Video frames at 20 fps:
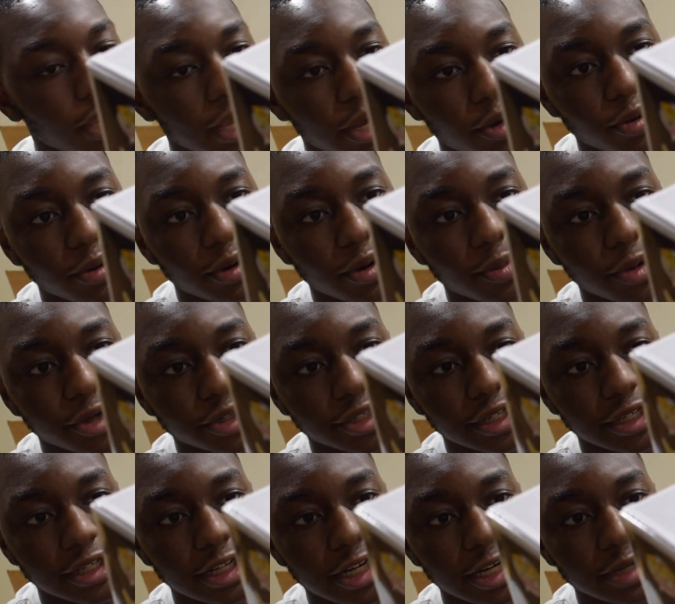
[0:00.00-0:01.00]
on
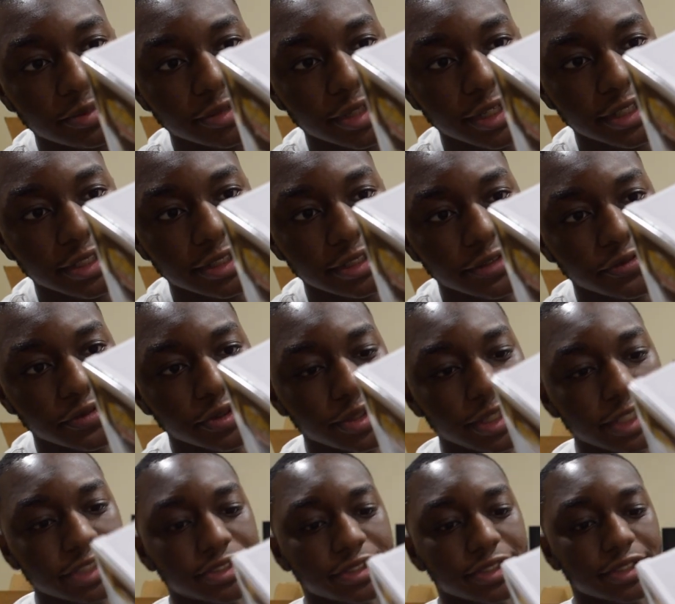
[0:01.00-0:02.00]
Walmart.com like a few
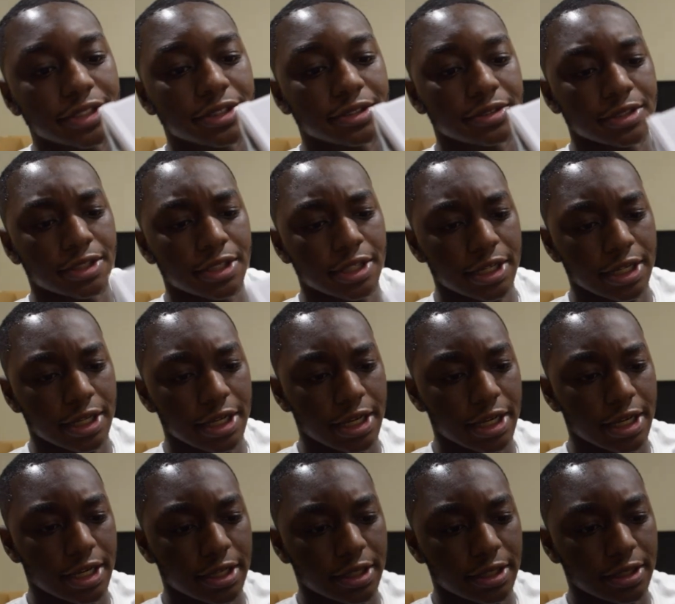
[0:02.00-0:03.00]
days ago.
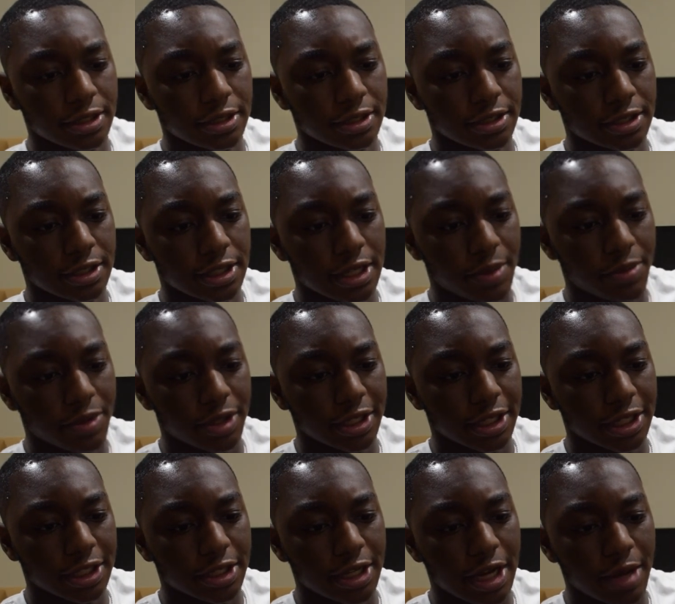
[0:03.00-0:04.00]
And I'm going to
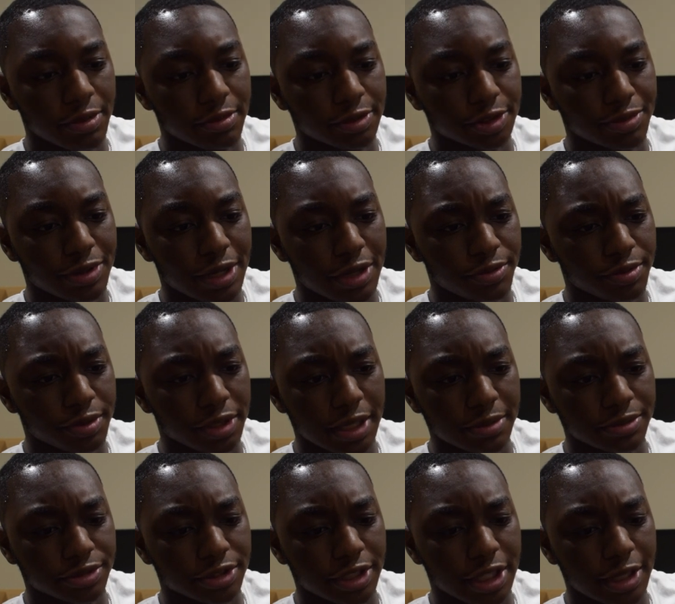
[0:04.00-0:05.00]
get the Optimus Prime from
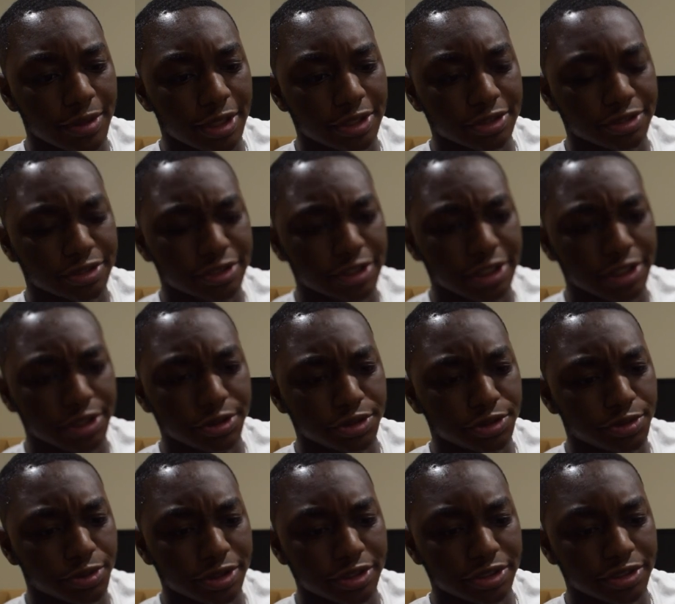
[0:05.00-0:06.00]
GameStop. I think
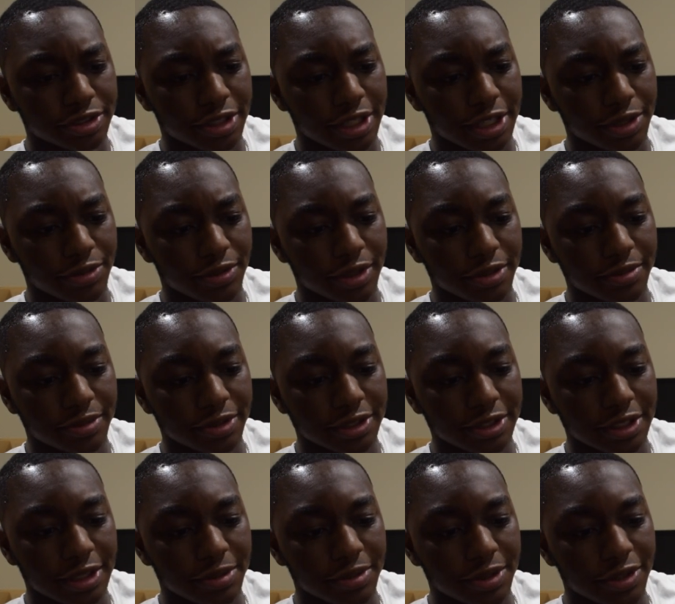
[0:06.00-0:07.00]
there's one stock around me.
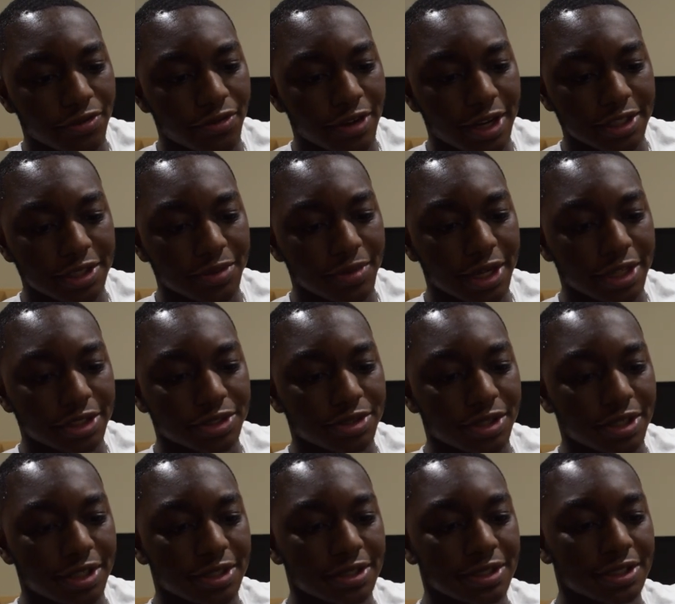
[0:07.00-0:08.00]
I'm going to find the
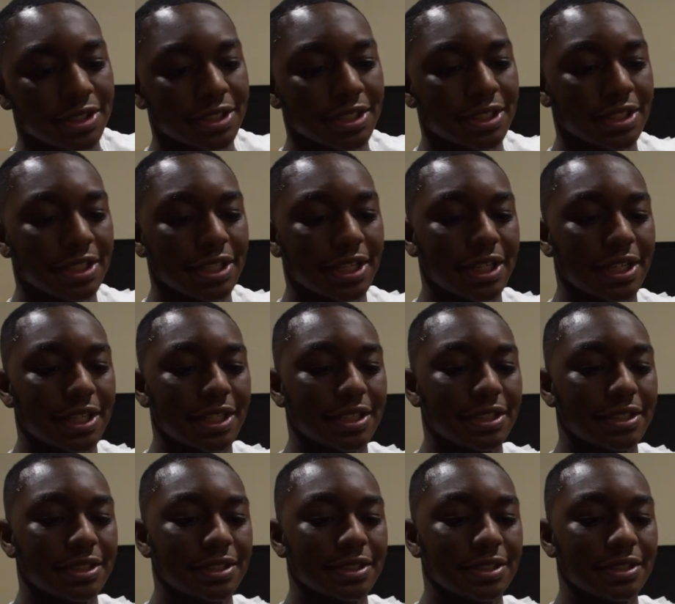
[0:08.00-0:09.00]
Megatron
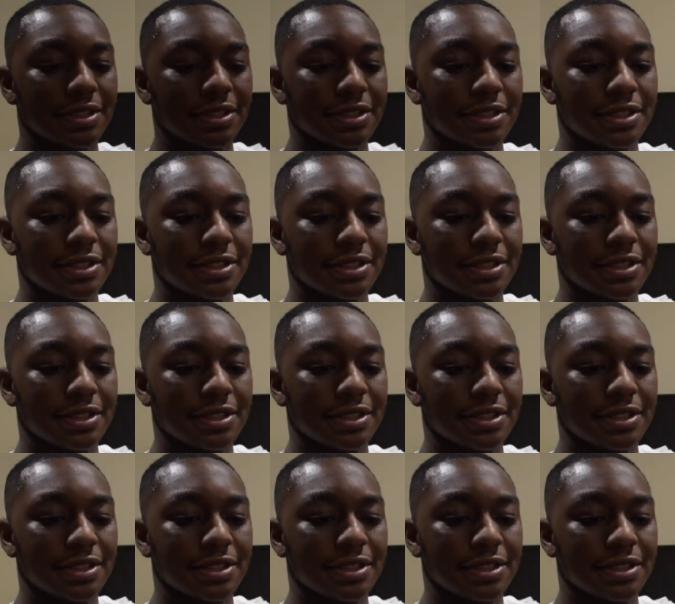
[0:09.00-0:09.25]
and